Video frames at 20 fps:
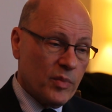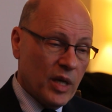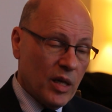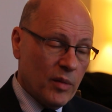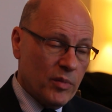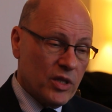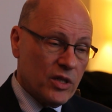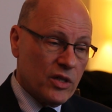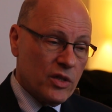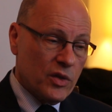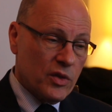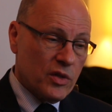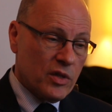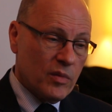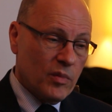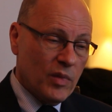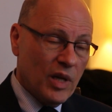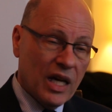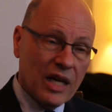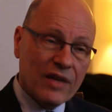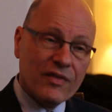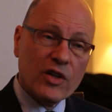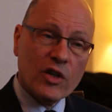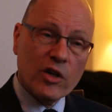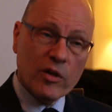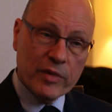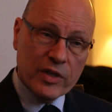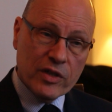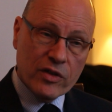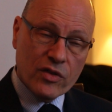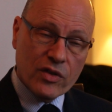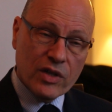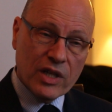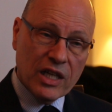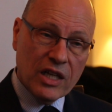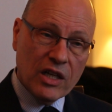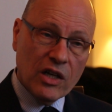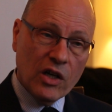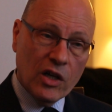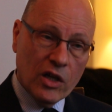to be able to do some live
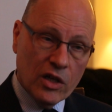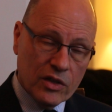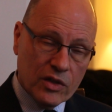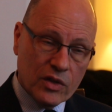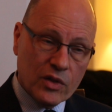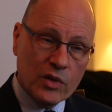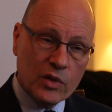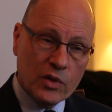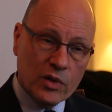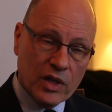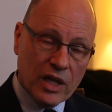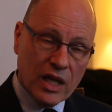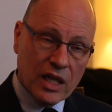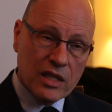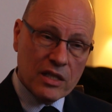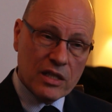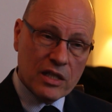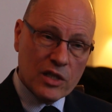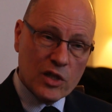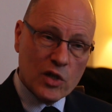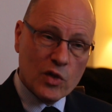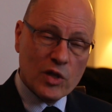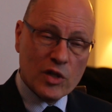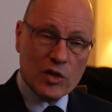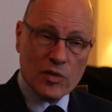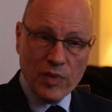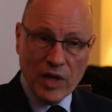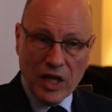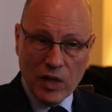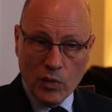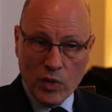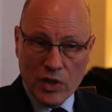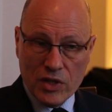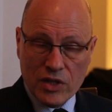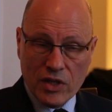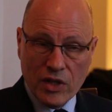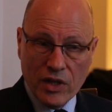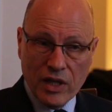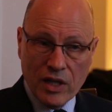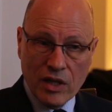commentary on court cases to explain
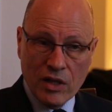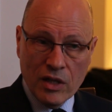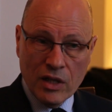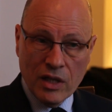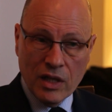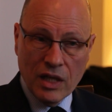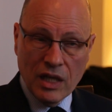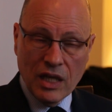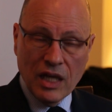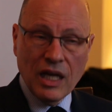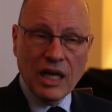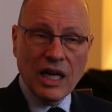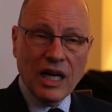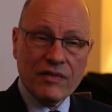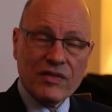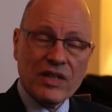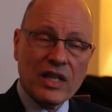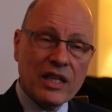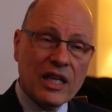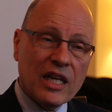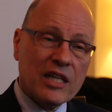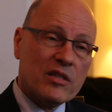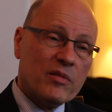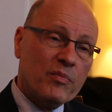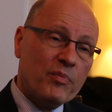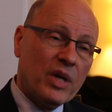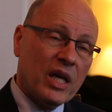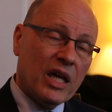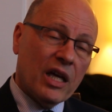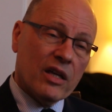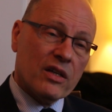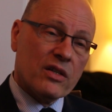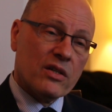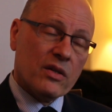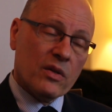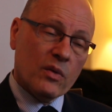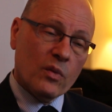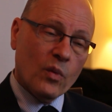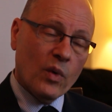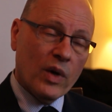what's going on. I've done that a
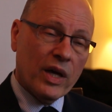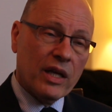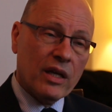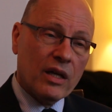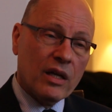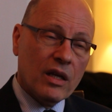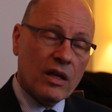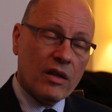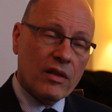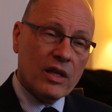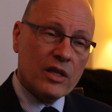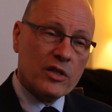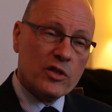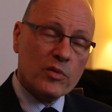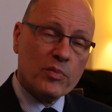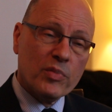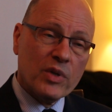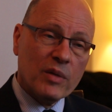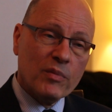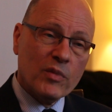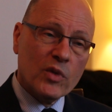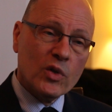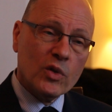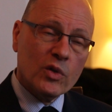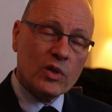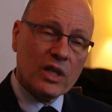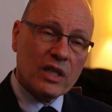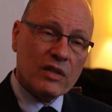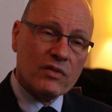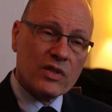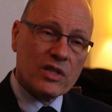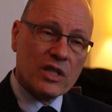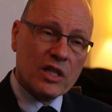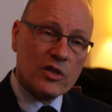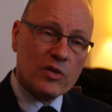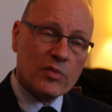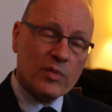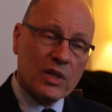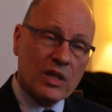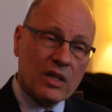bit when the Supreme Court gives
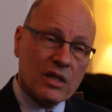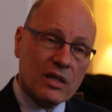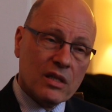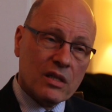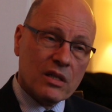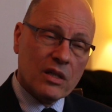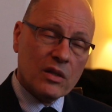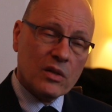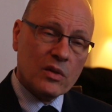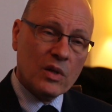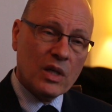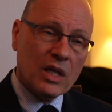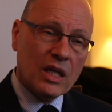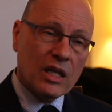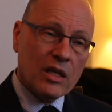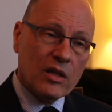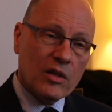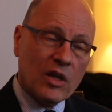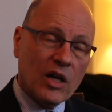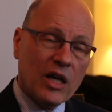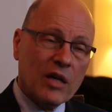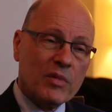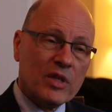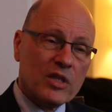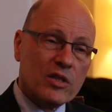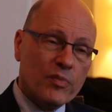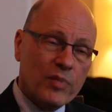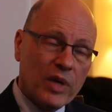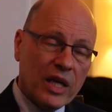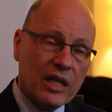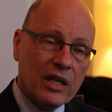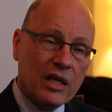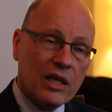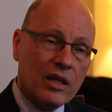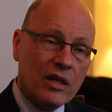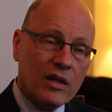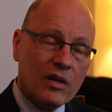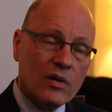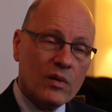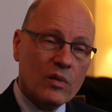judgment, so you know, I'm
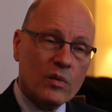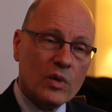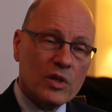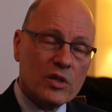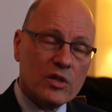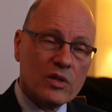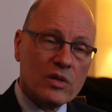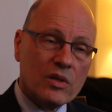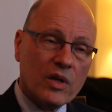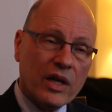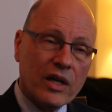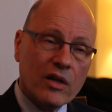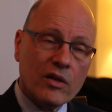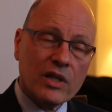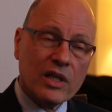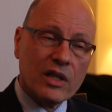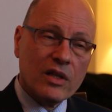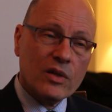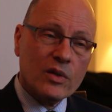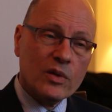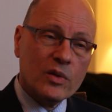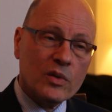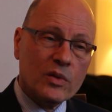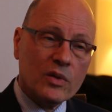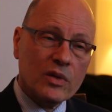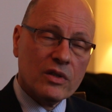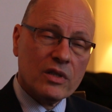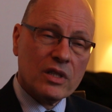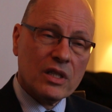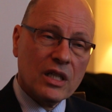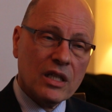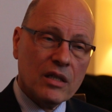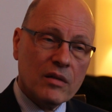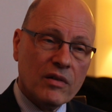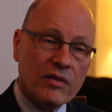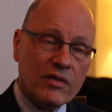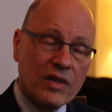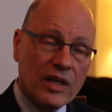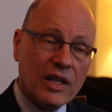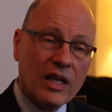explaining what's going on in court.
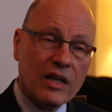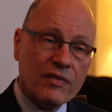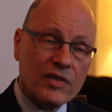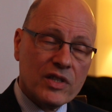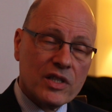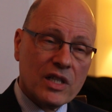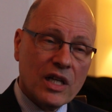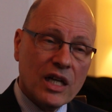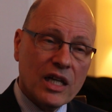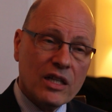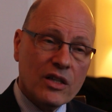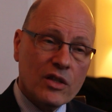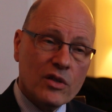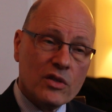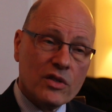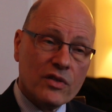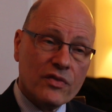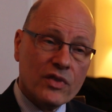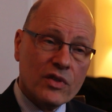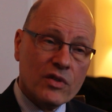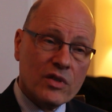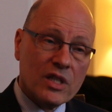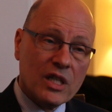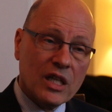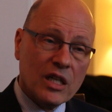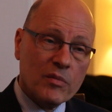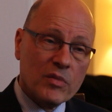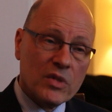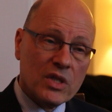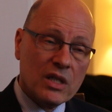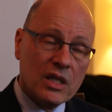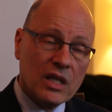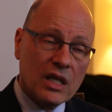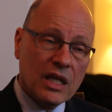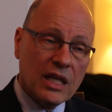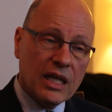I've done that for Sky News a few times.